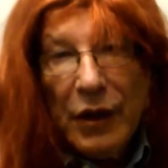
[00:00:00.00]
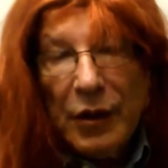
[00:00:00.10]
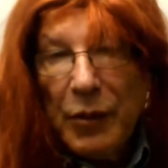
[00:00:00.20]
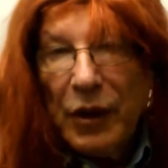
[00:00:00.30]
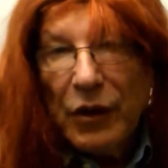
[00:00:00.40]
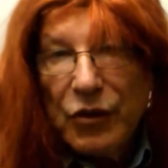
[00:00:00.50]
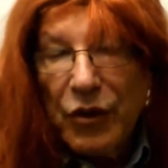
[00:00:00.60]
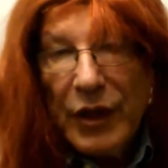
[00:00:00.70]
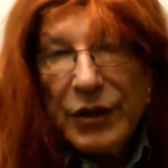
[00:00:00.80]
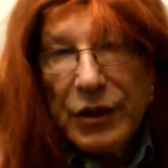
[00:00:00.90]
email
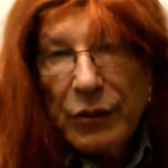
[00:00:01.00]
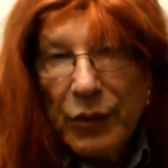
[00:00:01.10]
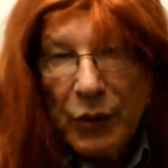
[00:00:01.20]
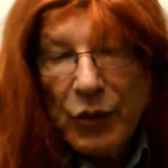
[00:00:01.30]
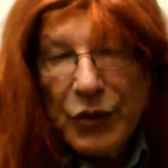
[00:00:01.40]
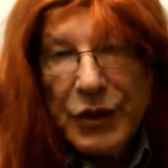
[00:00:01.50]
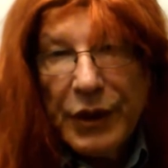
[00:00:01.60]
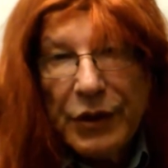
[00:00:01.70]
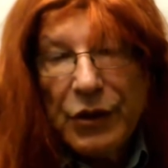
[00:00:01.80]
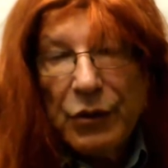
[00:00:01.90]
address, and we will
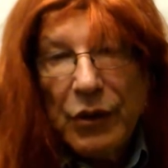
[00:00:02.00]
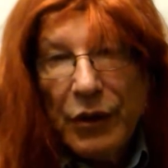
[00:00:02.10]
send you